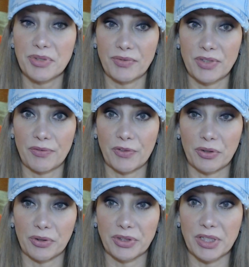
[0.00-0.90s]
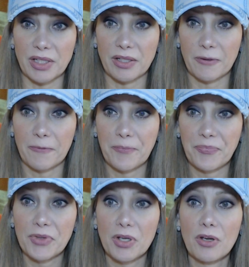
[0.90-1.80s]
of difficulty.
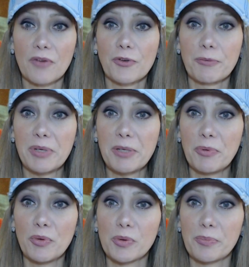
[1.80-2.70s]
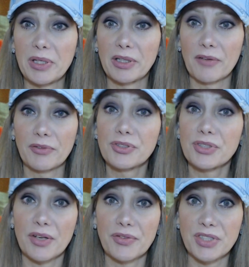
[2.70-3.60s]
For people will be lovers
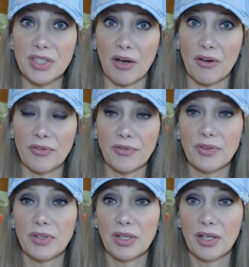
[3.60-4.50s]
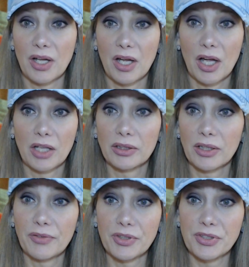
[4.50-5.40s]
of self,
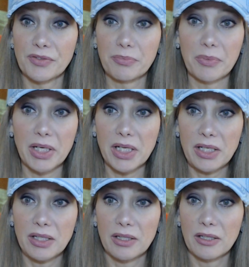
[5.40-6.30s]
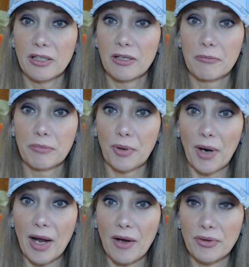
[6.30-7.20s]
lovers of money,
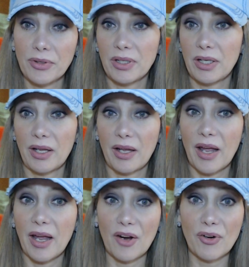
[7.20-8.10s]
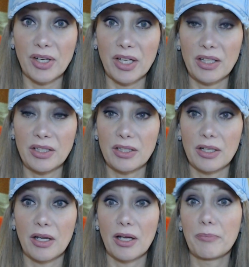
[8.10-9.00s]
proud, arrogant,
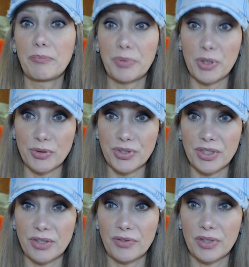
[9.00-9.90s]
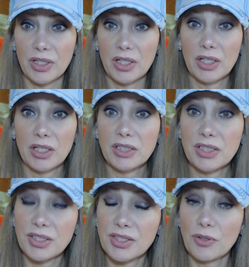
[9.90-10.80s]
abusive,
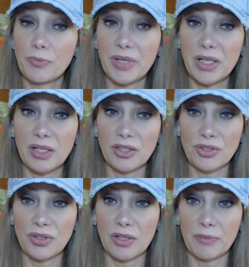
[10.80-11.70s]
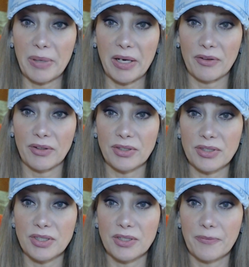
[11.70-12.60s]
disobedient to their
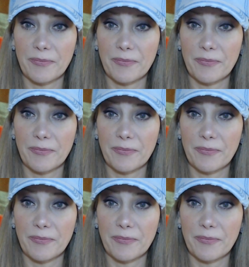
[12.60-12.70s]
parents,